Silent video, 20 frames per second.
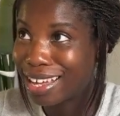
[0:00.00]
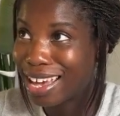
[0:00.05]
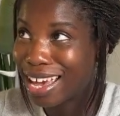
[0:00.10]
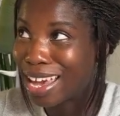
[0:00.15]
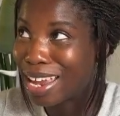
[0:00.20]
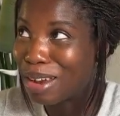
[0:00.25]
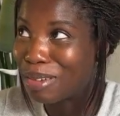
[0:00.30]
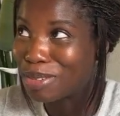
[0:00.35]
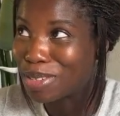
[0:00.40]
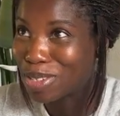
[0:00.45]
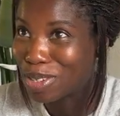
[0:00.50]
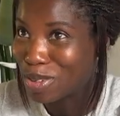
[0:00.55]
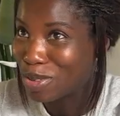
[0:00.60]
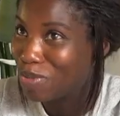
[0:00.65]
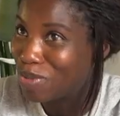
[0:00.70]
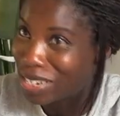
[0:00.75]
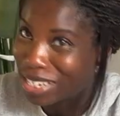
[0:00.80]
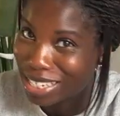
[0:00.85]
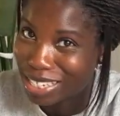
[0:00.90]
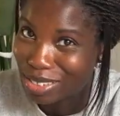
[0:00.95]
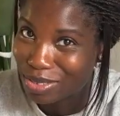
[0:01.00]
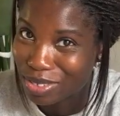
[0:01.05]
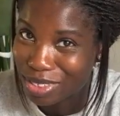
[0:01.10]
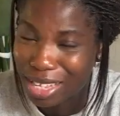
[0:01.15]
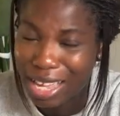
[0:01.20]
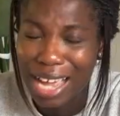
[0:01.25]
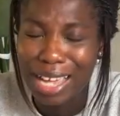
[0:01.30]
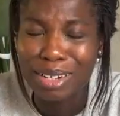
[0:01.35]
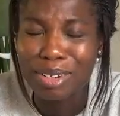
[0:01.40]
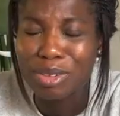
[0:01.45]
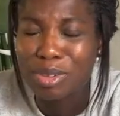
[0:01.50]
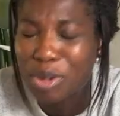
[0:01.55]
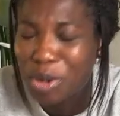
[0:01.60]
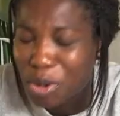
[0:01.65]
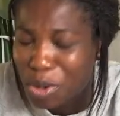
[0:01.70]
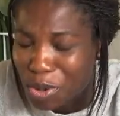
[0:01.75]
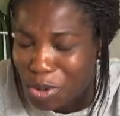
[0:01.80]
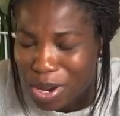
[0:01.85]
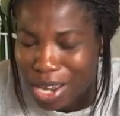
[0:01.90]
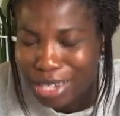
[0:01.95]
And I'm so pleased with it. I
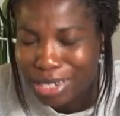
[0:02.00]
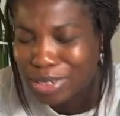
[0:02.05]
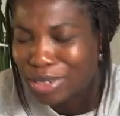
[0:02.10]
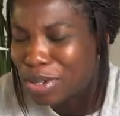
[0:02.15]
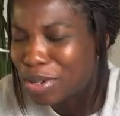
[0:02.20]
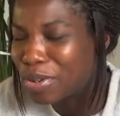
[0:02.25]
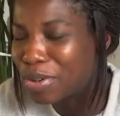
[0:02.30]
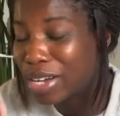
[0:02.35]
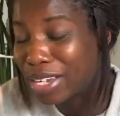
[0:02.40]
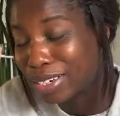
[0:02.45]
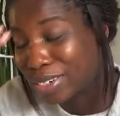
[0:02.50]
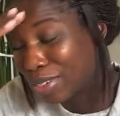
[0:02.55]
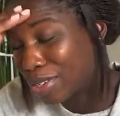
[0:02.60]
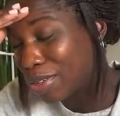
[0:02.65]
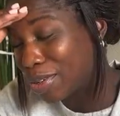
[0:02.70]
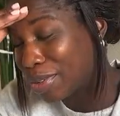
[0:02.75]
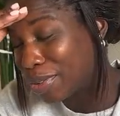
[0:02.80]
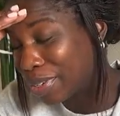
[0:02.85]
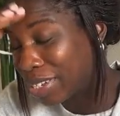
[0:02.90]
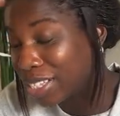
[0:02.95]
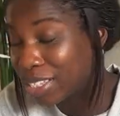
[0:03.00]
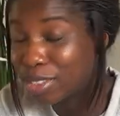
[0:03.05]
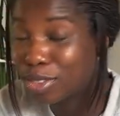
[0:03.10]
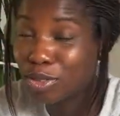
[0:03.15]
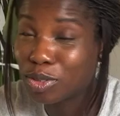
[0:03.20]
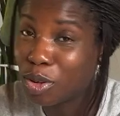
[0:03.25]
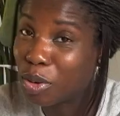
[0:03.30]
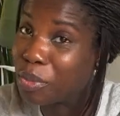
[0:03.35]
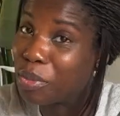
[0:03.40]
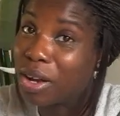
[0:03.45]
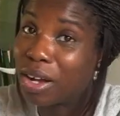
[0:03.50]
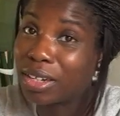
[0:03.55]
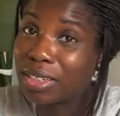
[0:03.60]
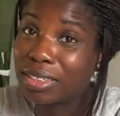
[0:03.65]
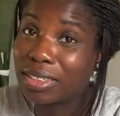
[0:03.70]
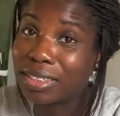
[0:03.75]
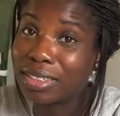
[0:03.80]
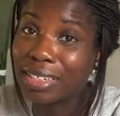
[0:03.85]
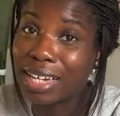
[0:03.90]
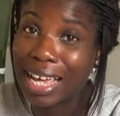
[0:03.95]
know, it's not
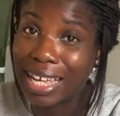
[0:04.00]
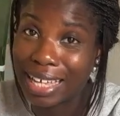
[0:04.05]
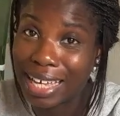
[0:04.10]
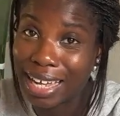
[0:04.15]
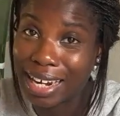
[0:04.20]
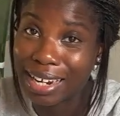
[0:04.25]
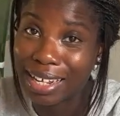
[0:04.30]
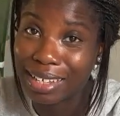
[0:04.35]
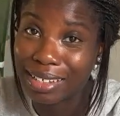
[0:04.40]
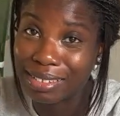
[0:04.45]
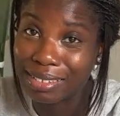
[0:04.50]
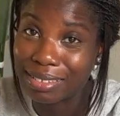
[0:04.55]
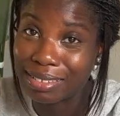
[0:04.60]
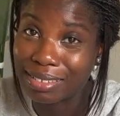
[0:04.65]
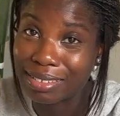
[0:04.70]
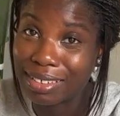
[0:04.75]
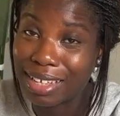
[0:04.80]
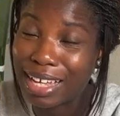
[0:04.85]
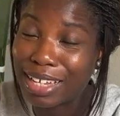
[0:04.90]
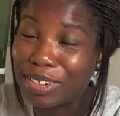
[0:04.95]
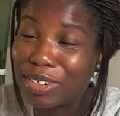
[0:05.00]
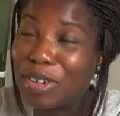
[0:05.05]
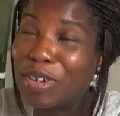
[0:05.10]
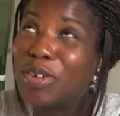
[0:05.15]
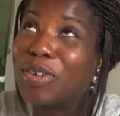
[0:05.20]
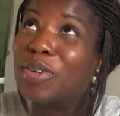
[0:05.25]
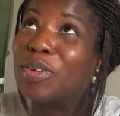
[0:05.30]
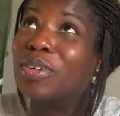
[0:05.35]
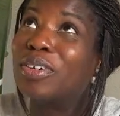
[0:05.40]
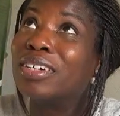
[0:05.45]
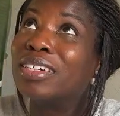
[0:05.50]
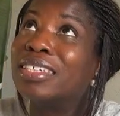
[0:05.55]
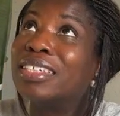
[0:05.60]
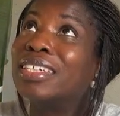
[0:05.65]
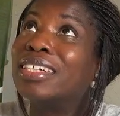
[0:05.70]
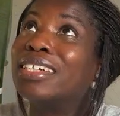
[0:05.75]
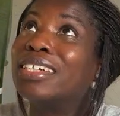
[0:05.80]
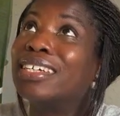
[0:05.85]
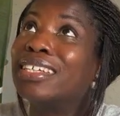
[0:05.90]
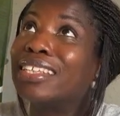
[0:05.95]
much. I get it. I know
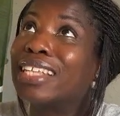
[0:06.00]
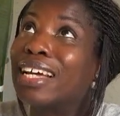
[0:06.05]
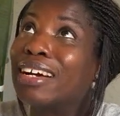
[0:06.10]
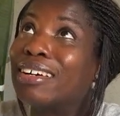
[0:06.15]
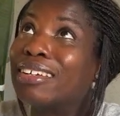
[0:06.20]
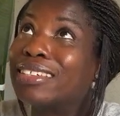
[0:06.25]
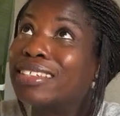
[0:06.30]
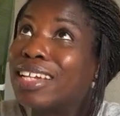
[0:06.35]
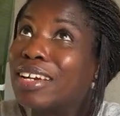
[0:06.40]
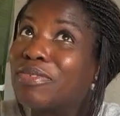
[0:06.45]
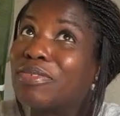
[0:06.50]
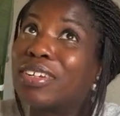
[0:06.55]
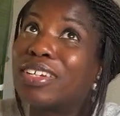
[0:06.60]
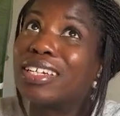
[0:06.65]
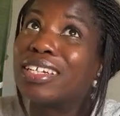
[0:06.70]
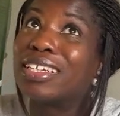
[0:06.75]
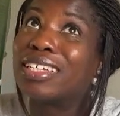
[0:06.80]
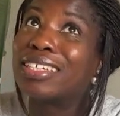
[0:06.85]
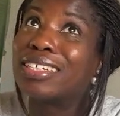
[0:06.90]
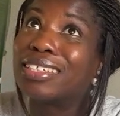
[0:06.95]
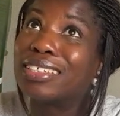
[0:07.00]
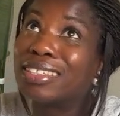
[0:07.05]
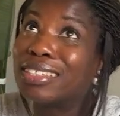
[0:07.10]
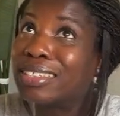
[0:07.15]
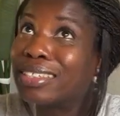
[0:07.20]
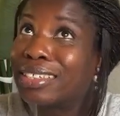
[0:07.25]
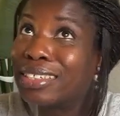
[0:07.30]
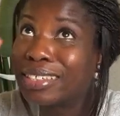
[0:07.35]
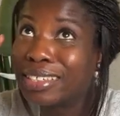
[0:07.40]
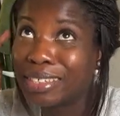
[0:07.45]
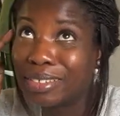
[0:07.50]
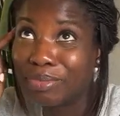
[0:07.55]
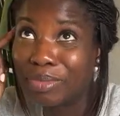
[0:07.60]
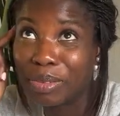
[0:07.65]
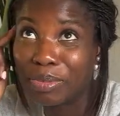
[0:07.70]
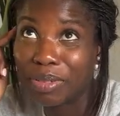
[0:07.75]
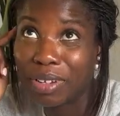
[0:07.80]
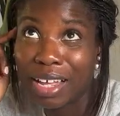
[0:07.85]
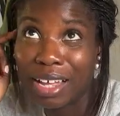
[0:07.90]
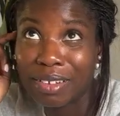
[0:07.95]
there are definitely
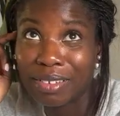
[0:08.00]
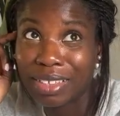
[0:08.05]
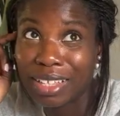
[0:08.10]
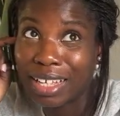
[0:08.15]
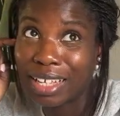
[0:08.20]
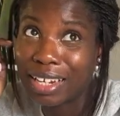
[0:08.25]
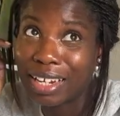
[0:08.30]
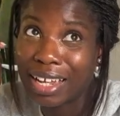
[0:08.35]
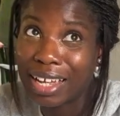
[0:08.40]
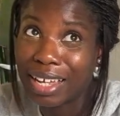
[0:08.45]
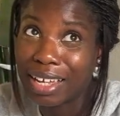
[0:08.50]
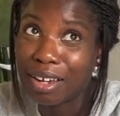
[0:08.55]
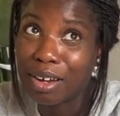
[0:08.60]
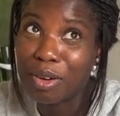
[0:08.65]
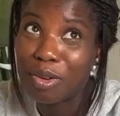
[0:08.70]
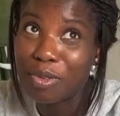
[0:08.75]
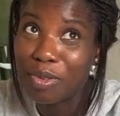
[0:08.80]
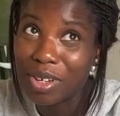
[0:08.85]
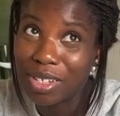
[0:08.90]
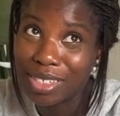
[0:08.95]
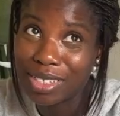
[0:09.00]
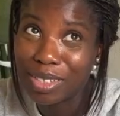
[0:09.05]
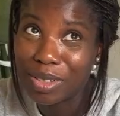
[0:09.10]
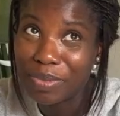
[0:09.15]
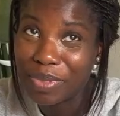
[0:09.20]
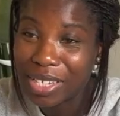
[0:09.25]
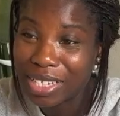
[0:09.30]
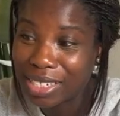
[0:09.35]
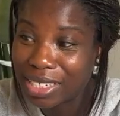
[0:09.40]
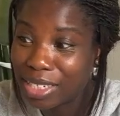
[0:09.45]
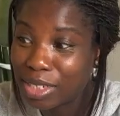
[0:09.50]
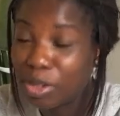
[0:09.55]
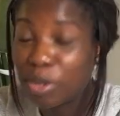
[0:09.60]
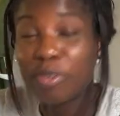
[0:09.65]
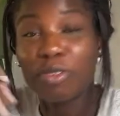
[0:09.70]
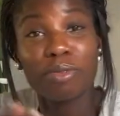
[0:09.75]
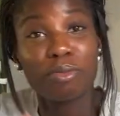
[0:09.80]
people out there like, what's the big deal?